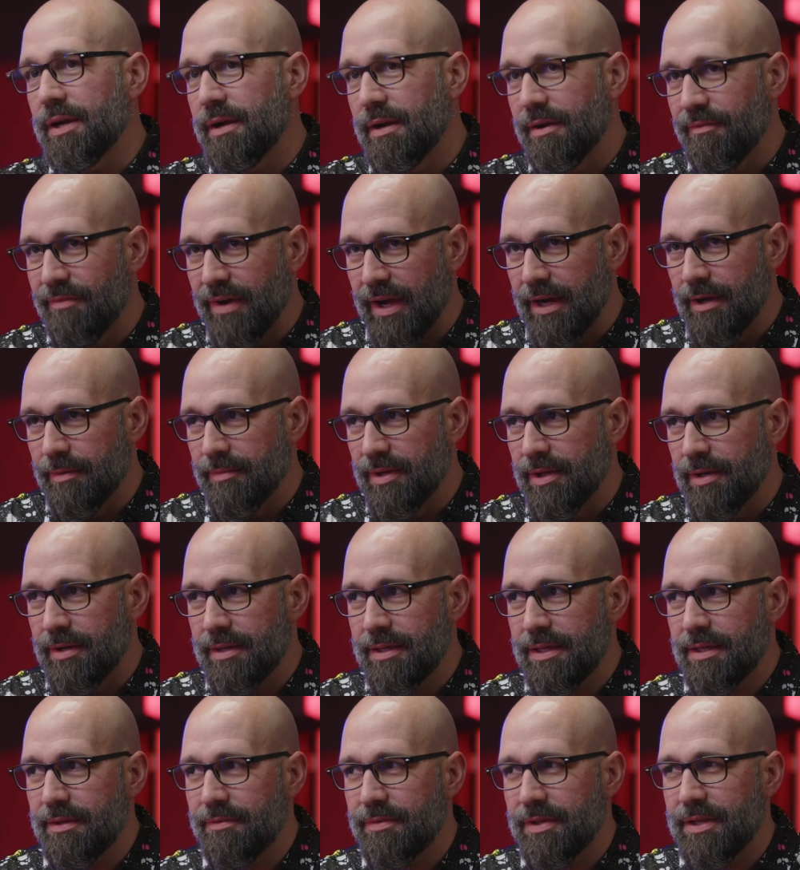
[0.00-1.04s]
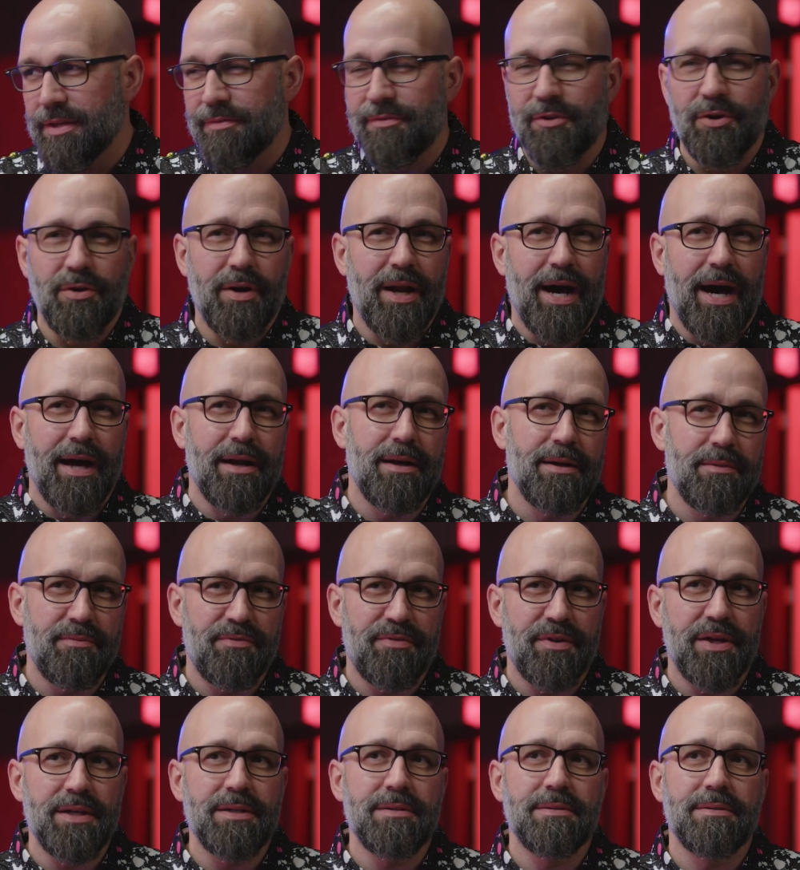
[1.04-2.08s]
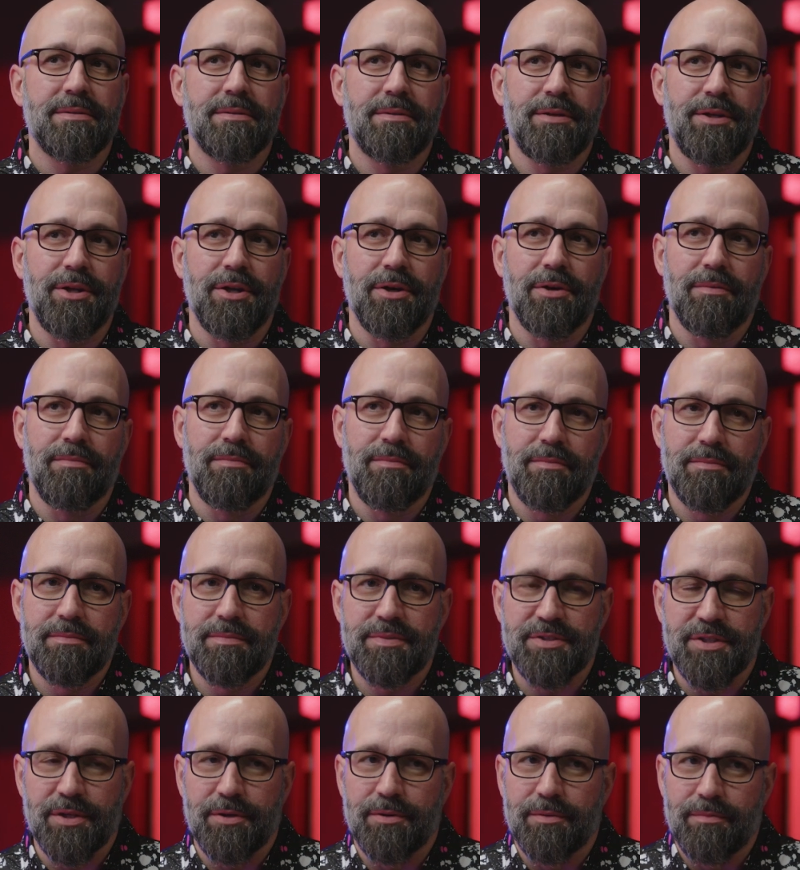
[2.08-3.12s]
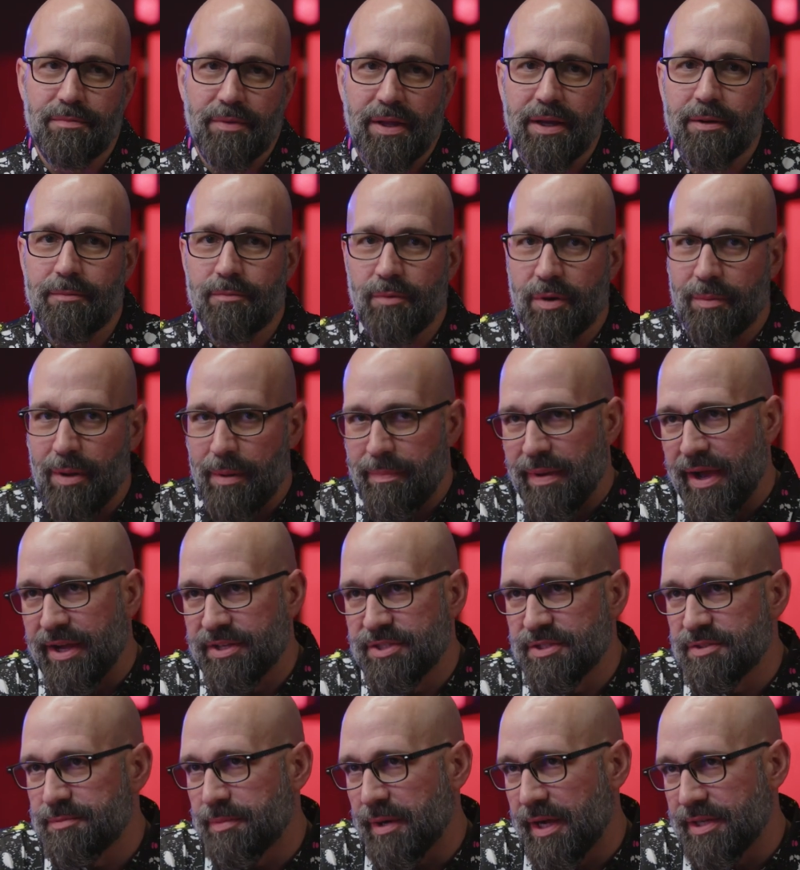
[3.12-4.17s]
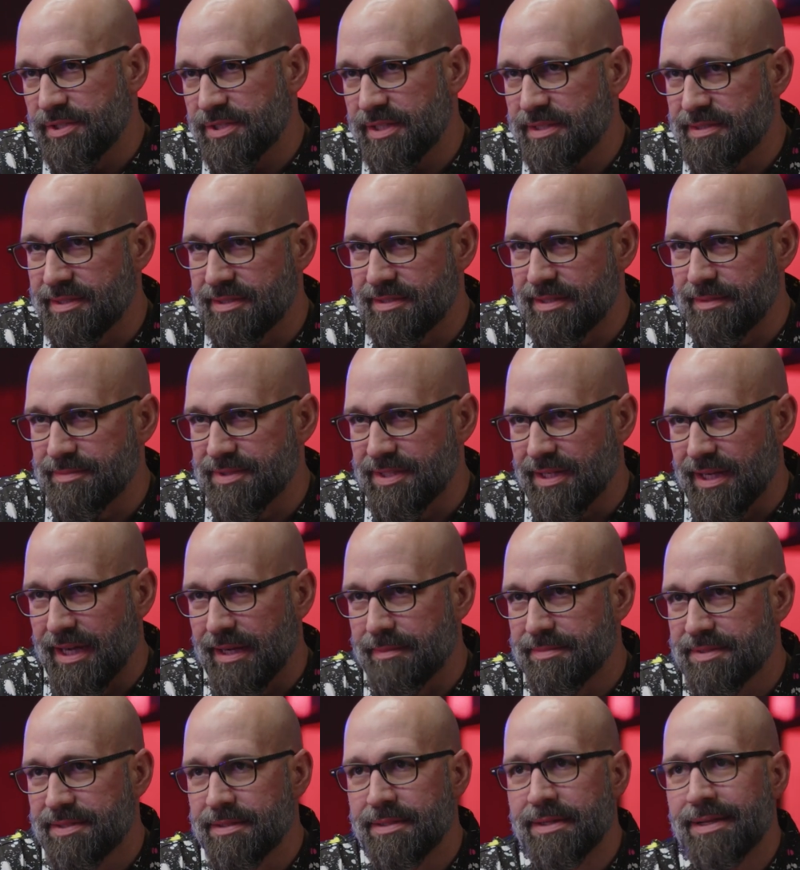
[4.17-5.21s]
an environment, even if you're not upfront, you know, so like one of my passions projects is hymns and hops.